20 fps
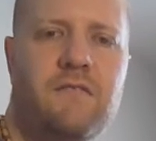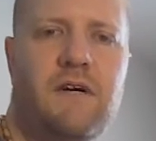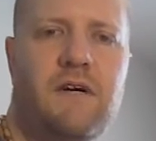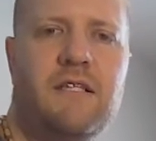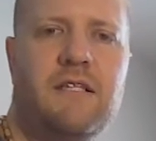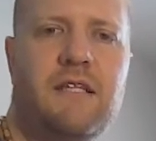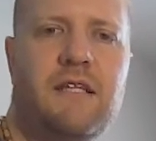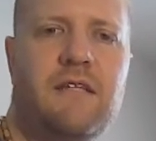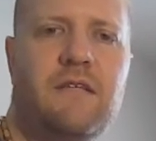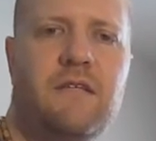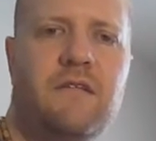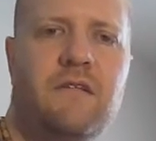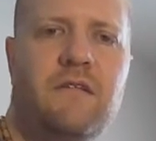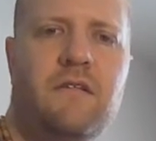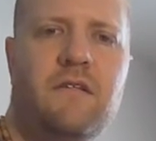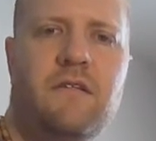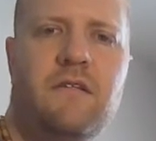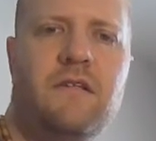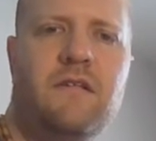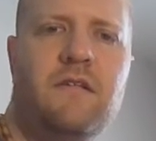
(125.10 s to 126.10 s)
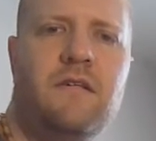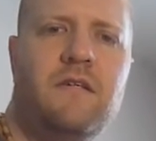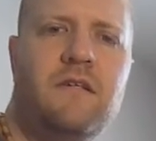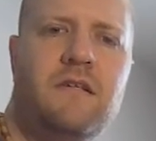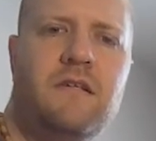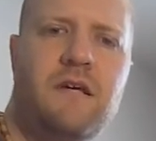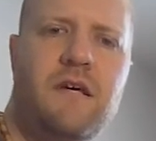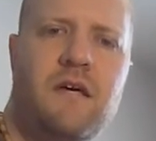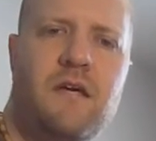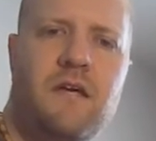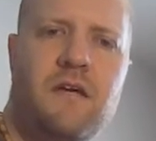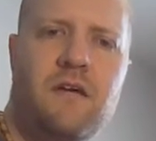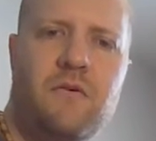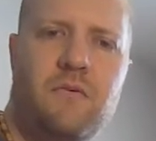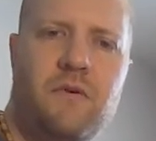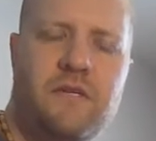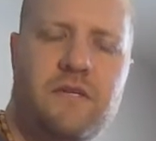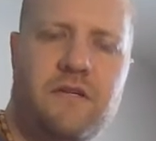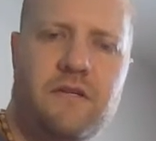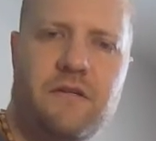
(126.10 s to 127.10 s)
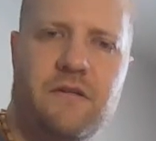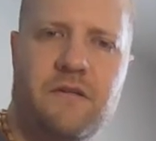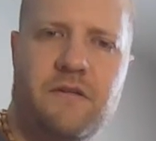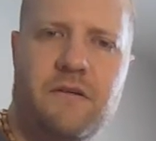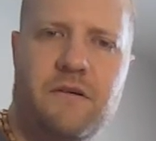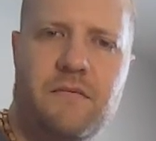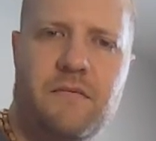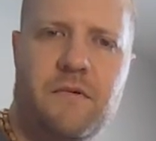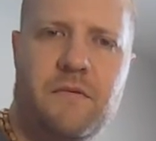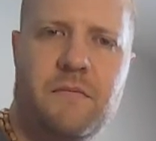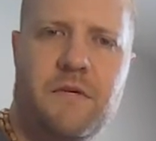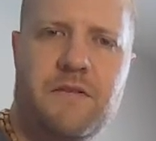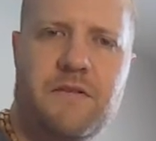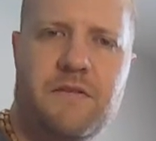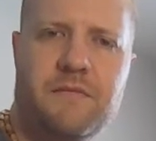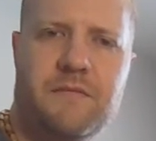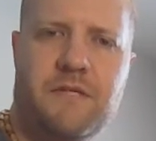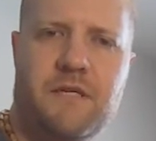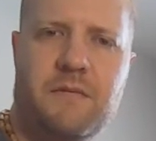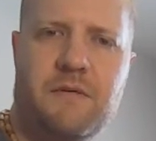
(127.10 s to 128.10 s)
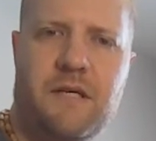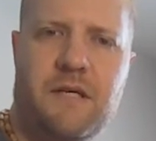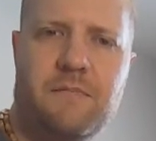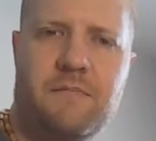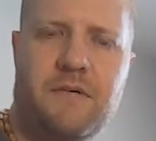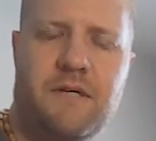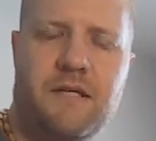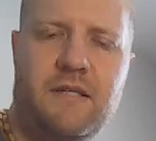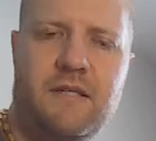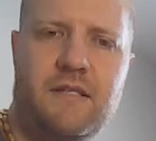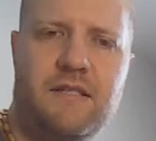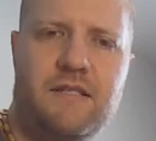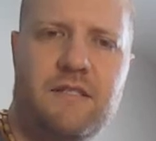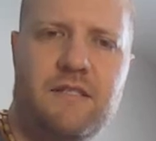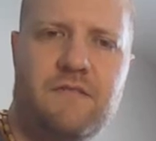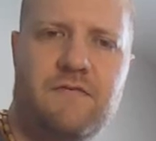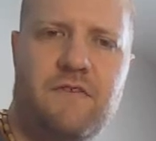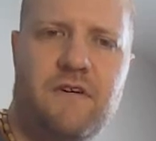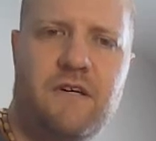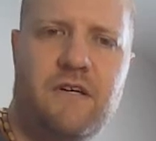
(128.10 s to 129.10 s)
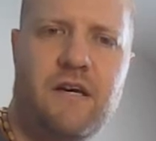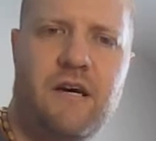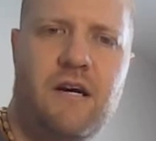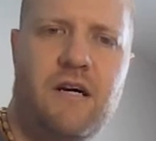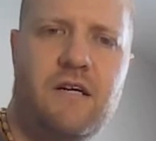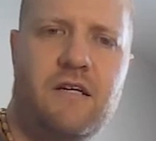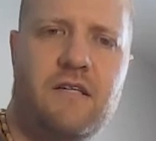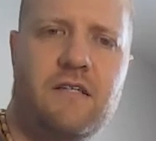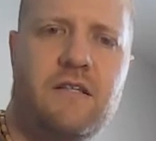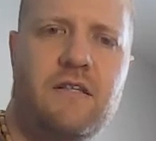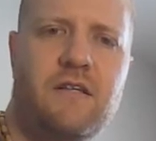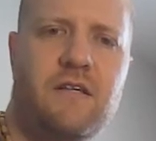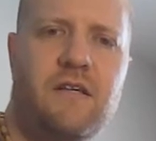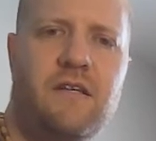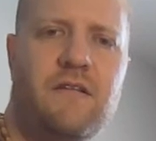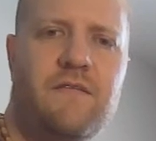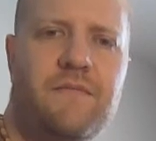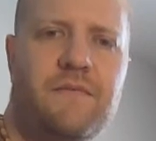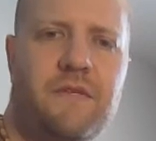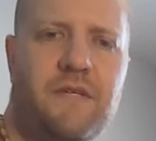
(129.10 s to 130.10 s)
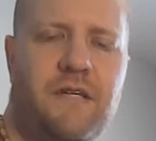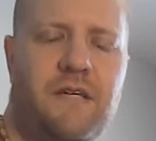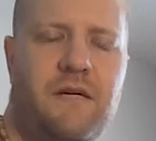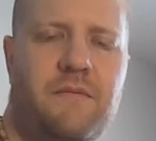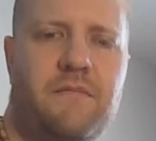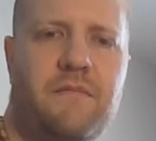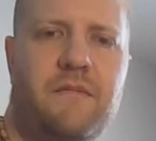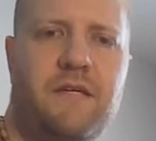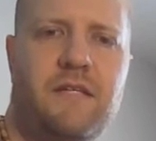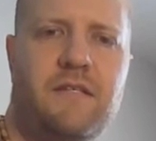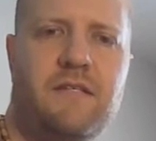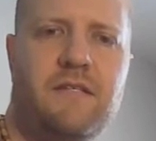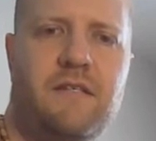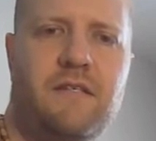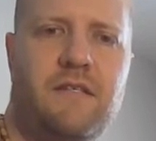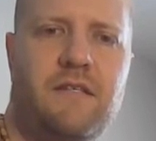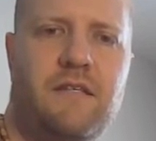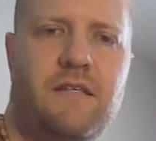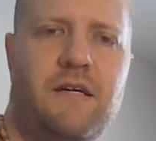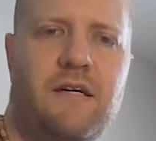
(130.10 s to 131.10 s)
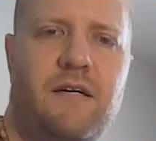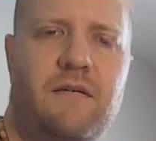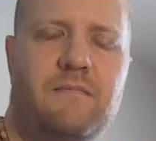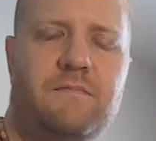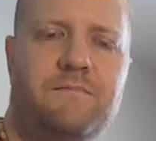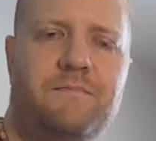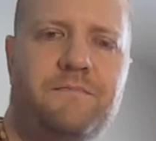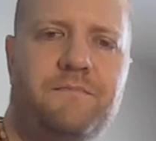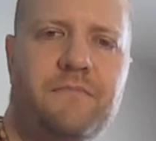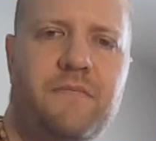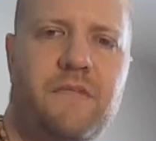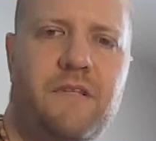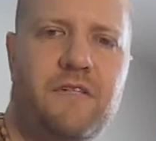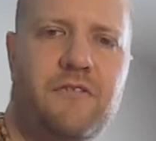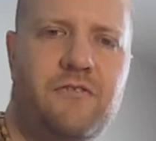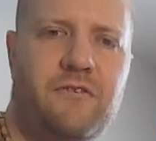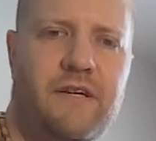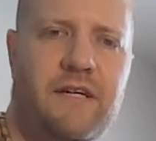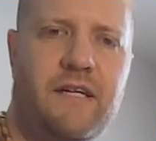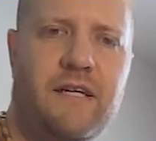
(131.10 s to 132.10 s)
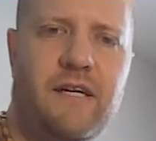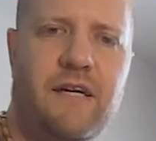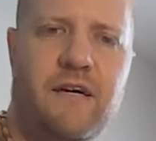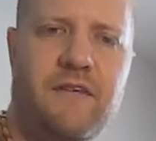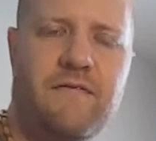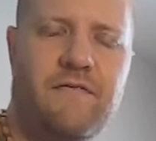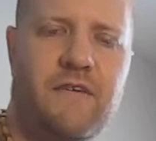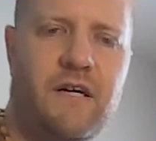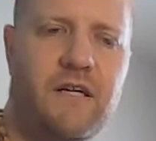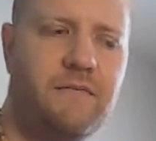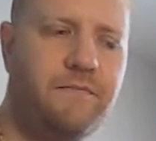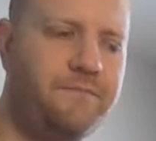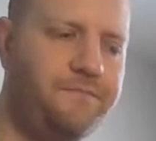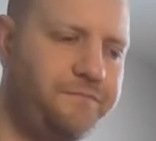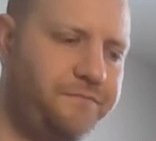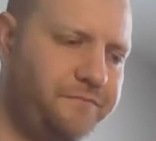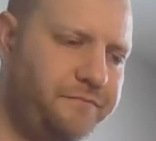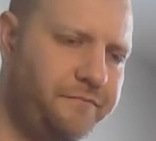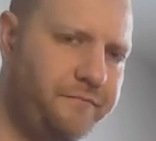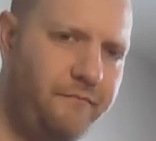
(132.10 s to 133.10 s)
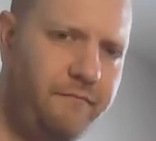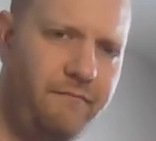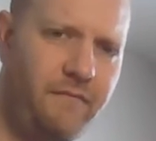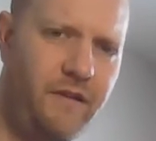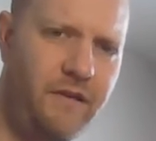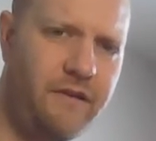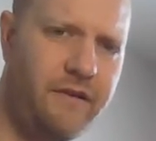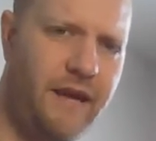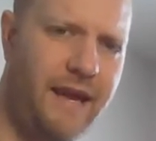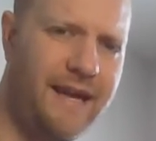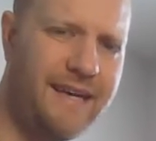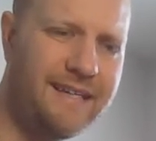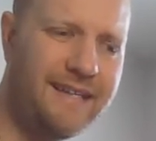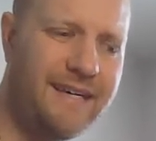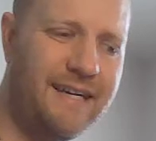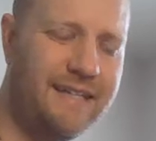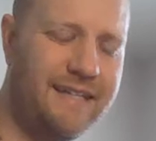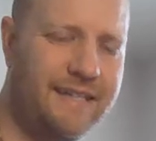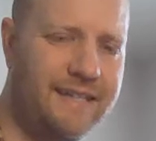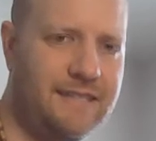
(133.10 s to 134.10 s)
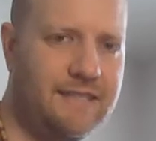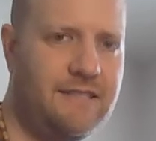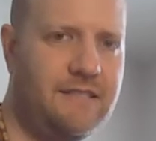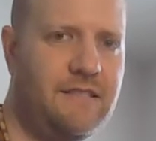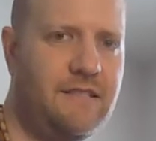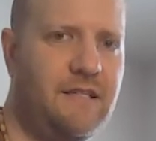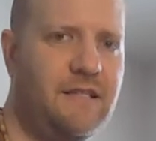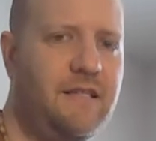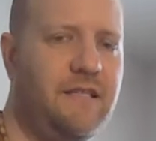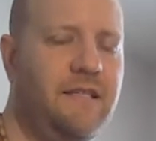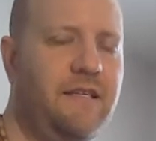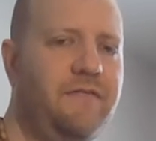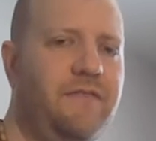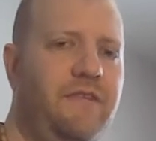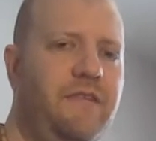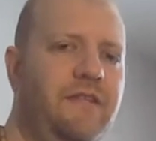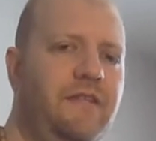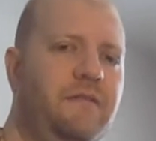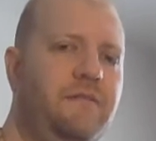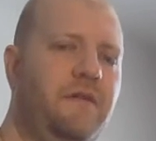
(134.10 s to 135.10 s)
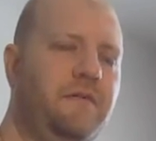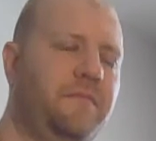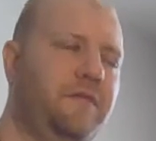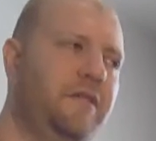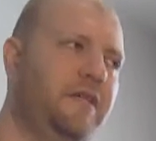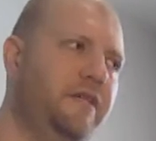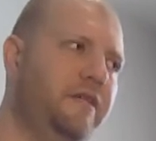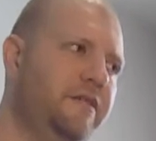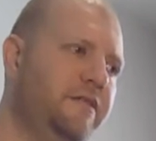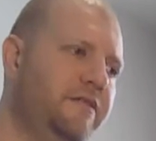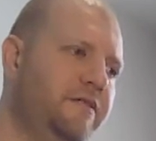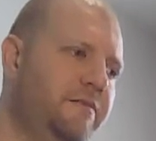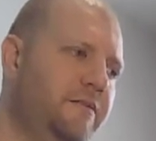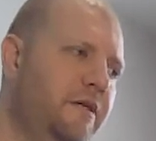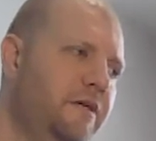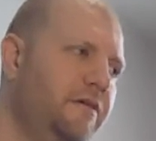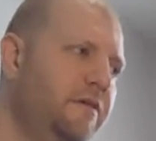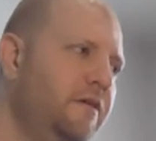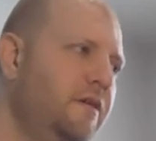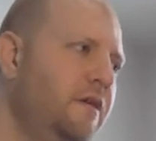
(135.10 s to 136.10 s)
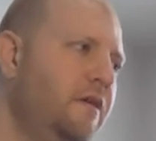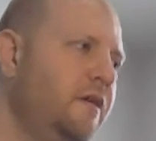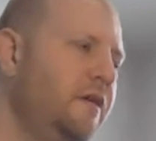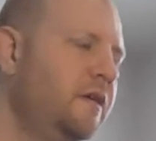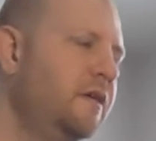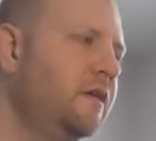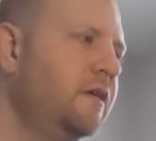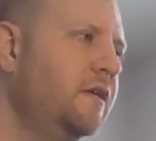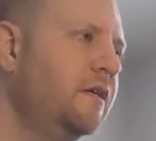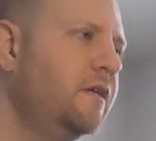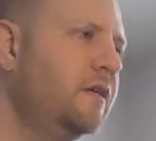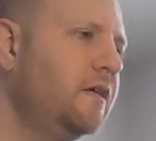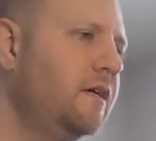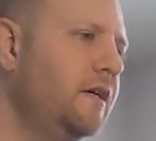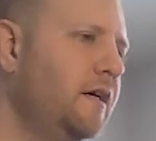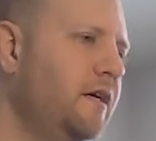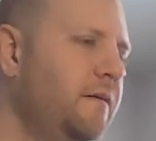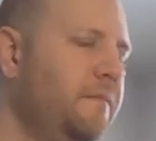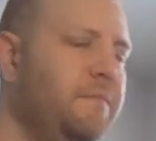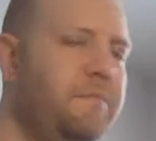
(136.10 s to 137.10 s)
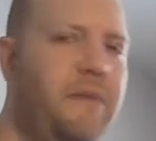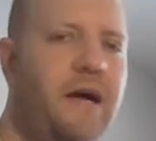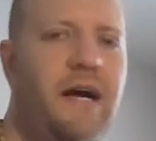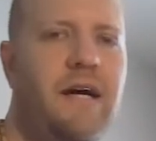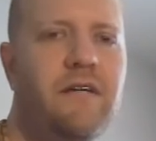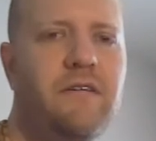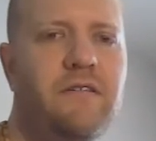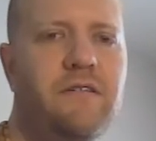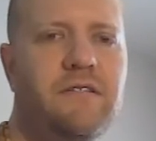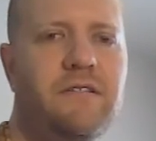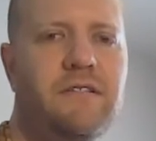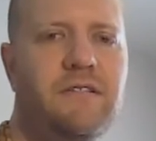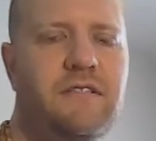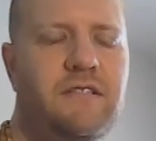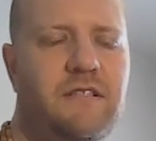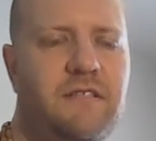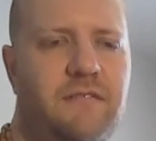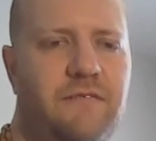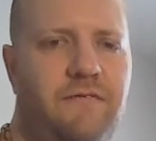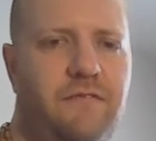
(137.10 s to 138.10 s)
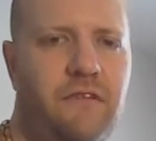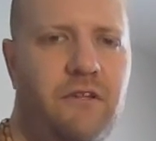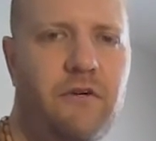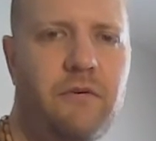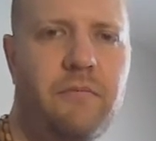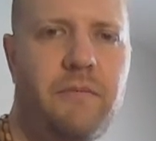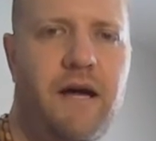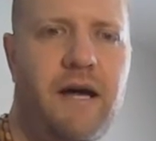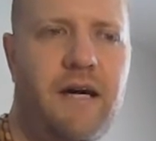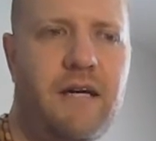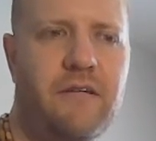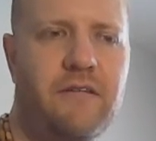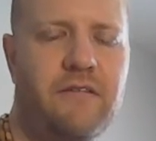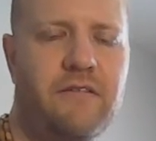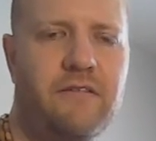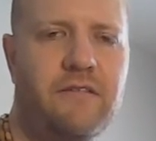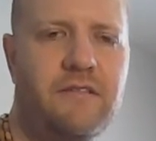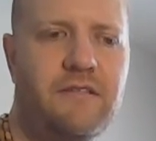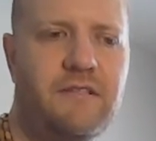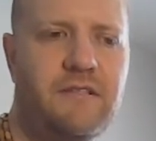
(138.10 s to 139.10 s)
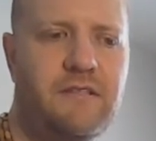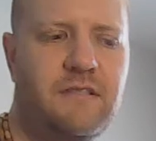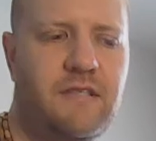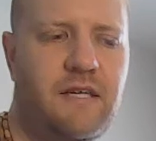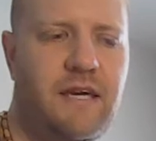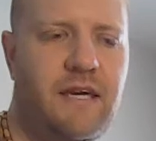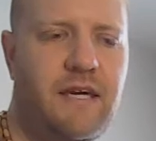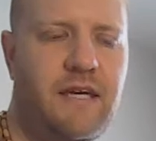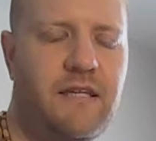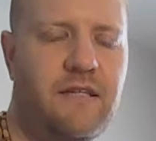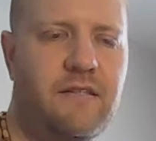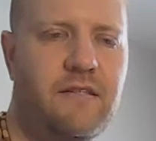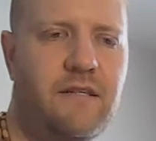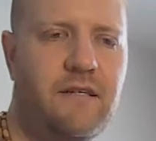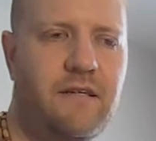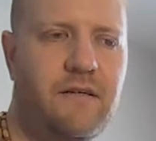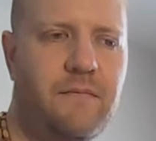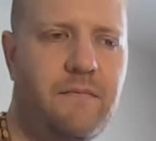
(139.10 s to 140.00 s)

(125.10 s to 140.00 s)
Rather than when your momentum's coming up like this, it's very hard to come into the drege, I find. Your hand kind of gets stuck, and everything about Mridanga is about patterns, flow patterns, and